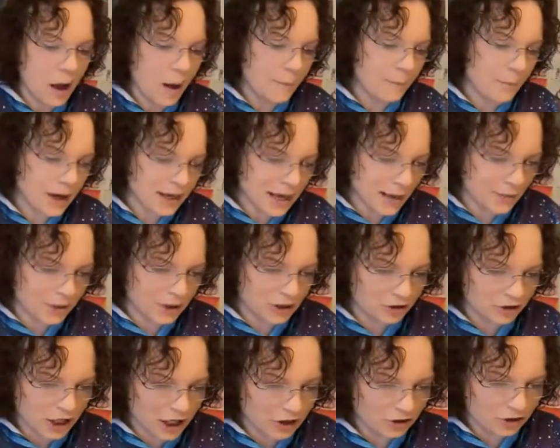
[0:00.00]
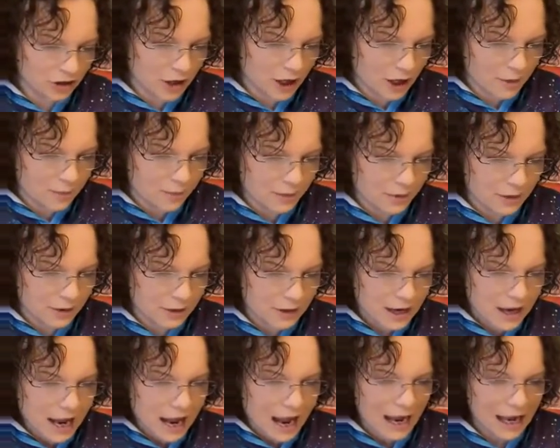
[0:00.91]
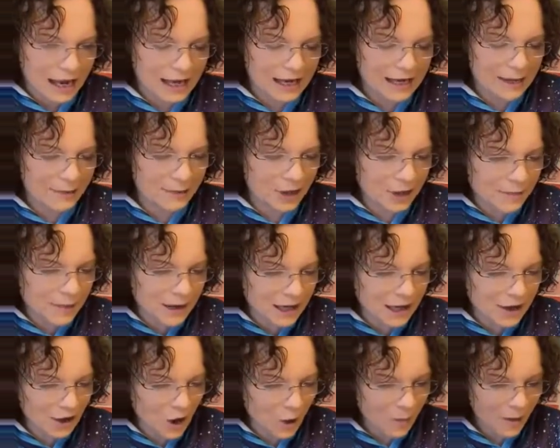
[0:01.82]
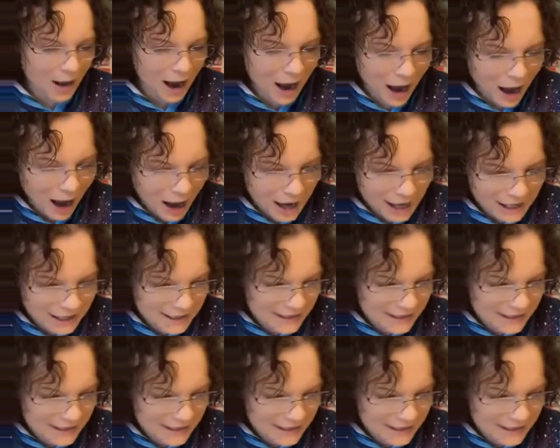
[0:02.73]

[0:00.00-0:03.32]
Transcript: and I'm going to make it go behind the flower. So I'm going to make it